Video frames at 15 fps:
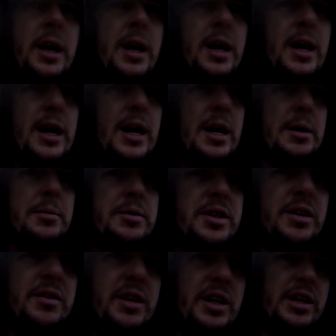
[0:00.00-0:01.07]
Um,
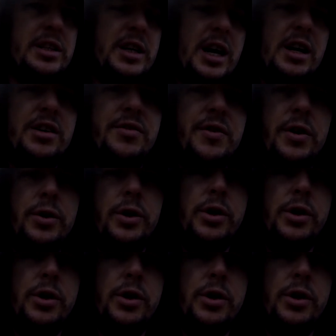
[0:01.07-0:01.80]
see the tyres fold